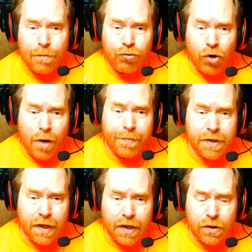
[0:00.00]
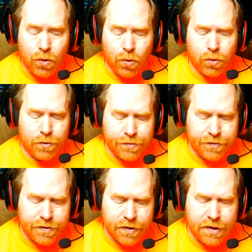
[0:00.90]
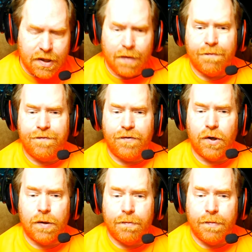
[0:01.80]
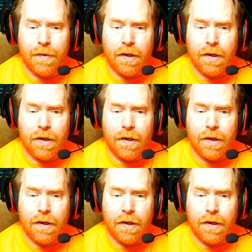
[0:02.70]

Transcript: propagated corals come from